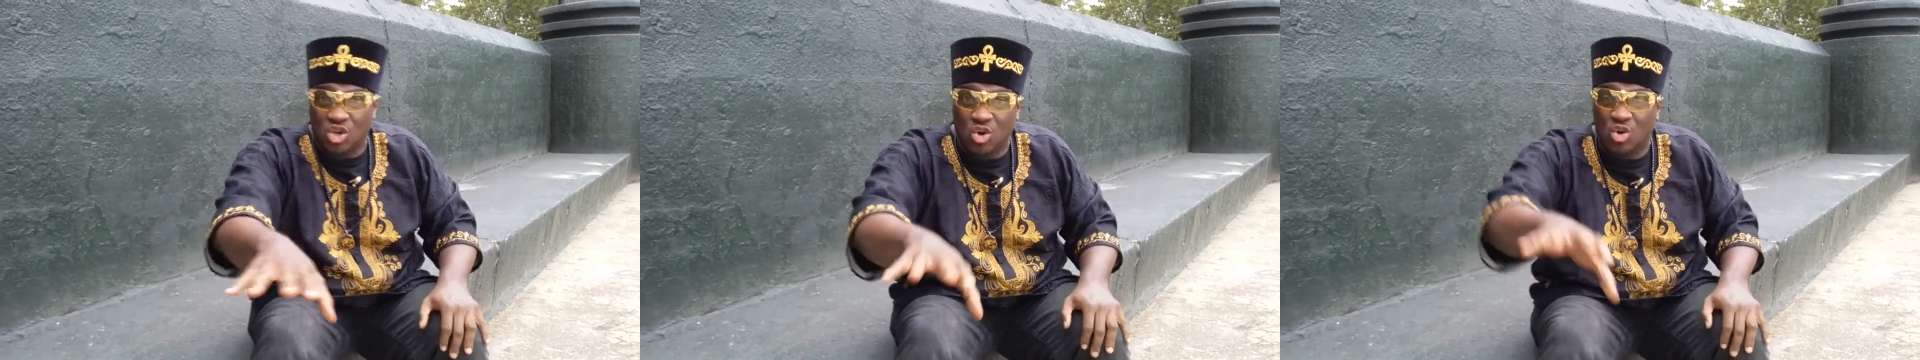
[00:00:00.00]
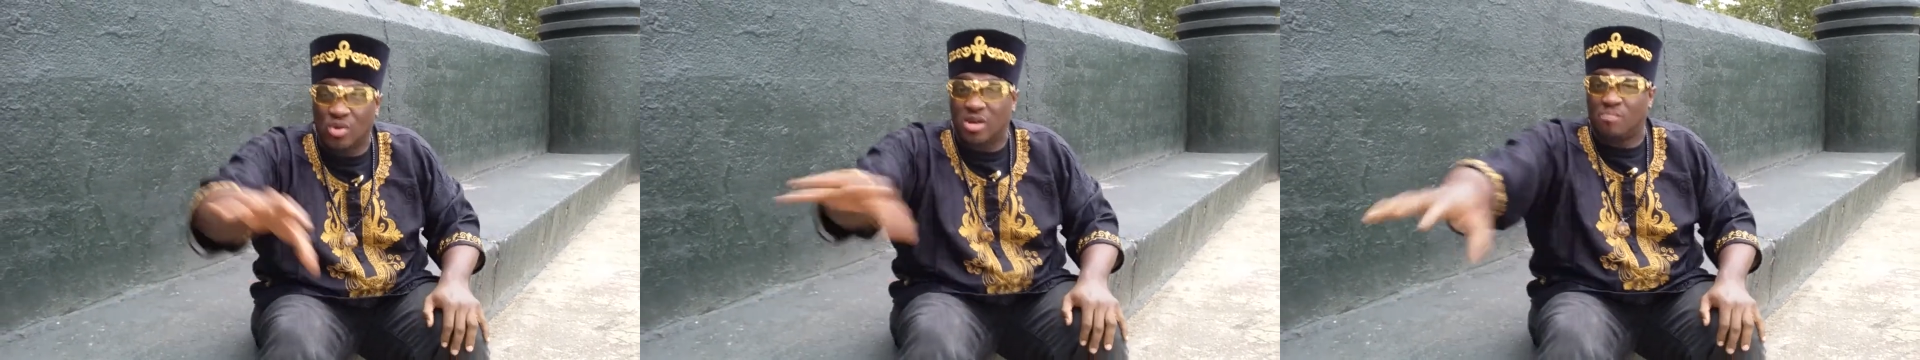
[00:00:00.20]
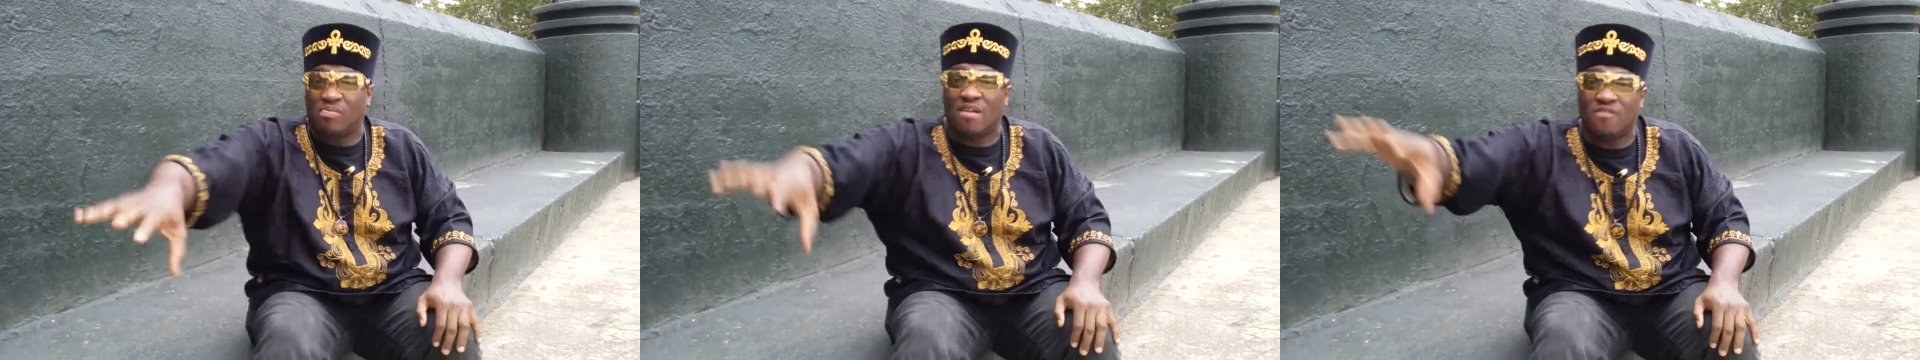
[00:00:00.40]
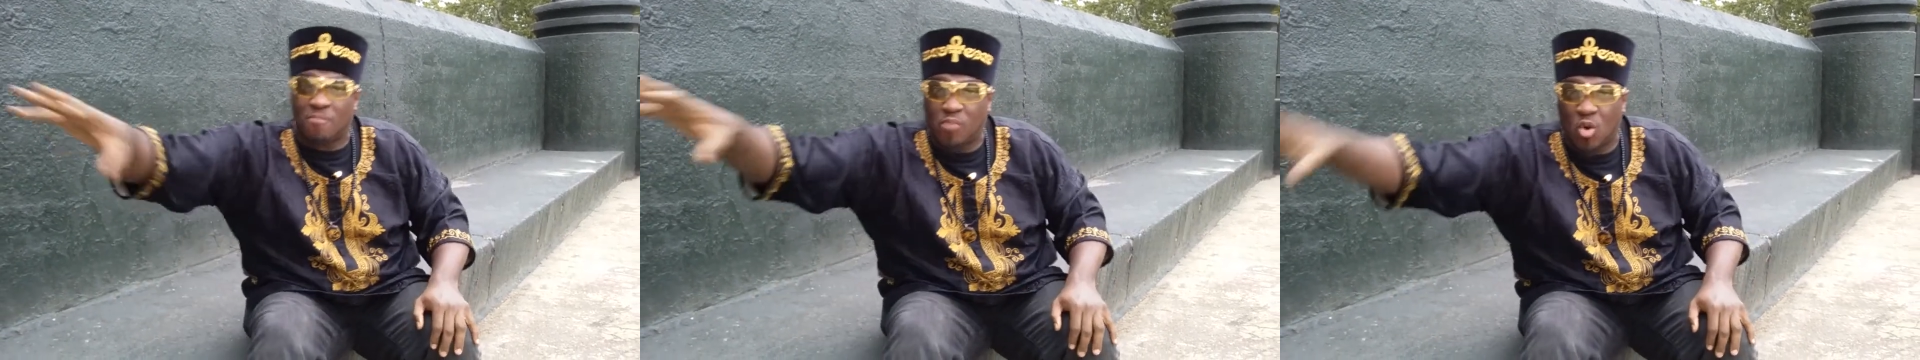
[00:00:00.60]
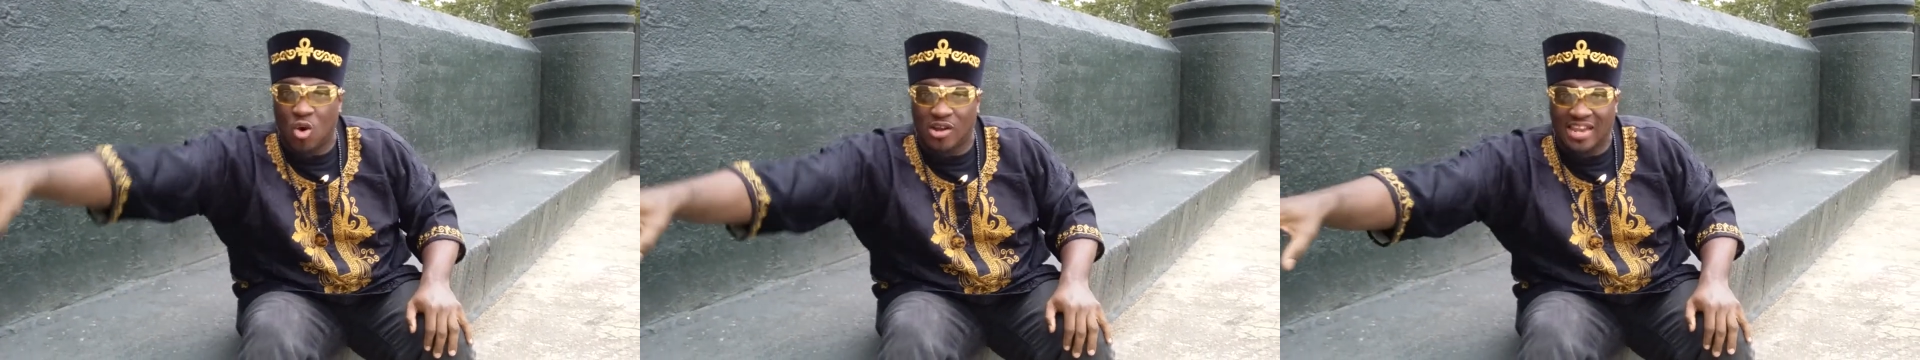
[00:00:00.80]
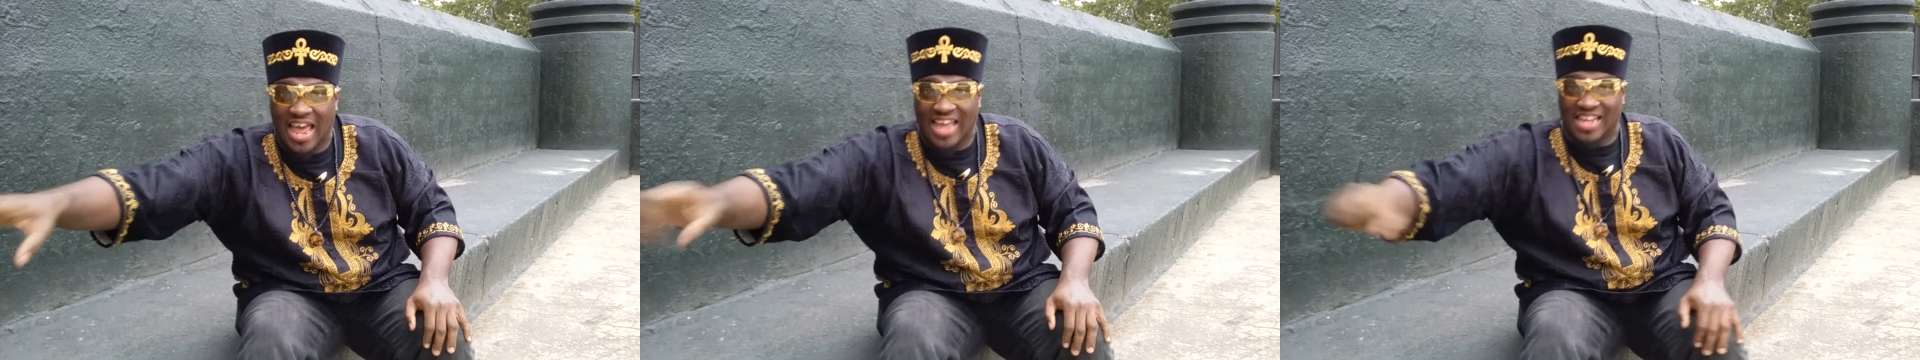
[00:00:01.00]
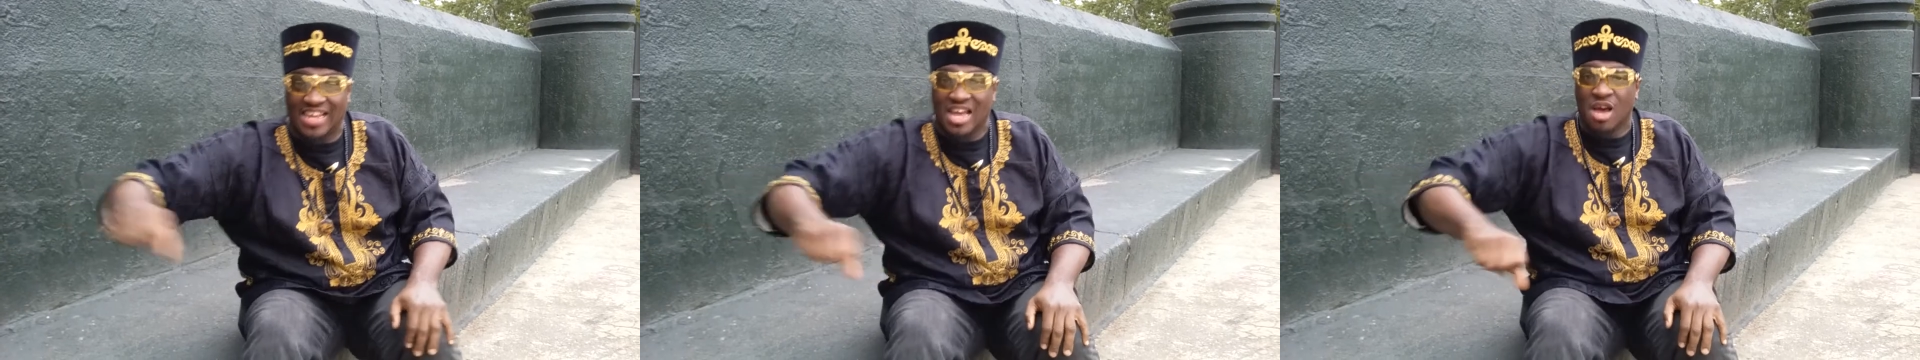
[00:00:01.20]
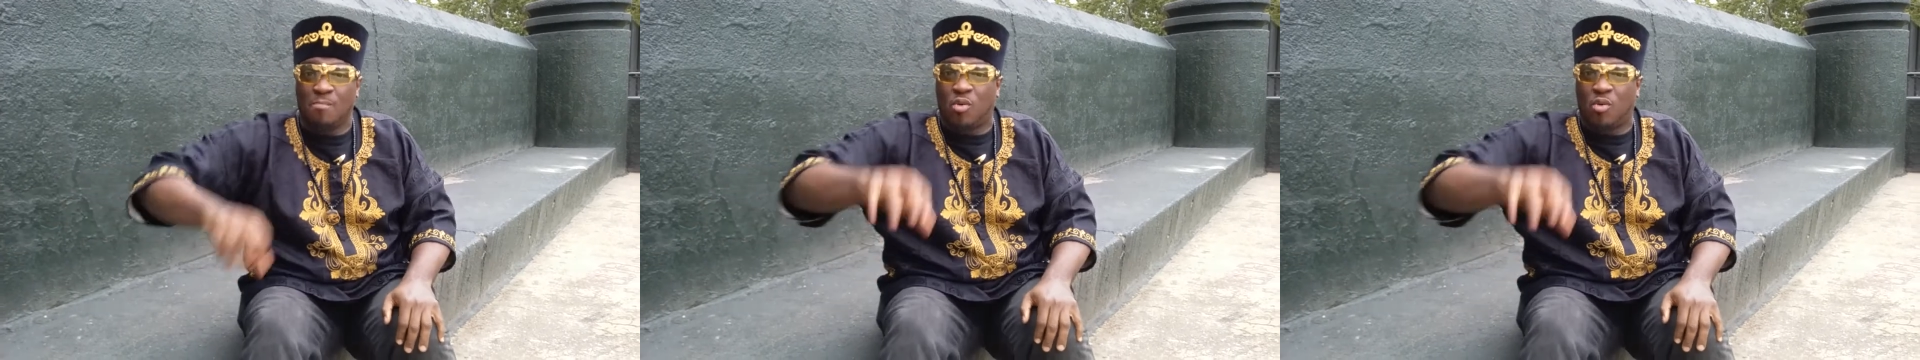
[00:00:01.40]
you and the brother POLIGHT.